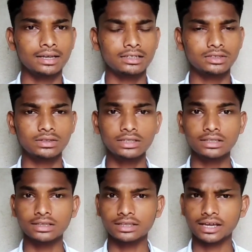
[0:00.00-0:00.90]
actually
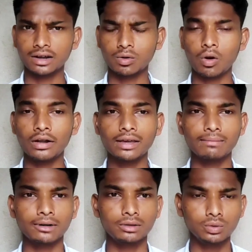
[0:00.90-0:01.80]
they are not
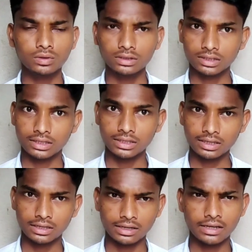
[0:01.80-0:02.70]
able to
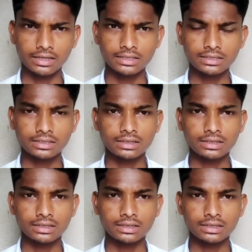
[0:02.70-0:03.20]
think in English.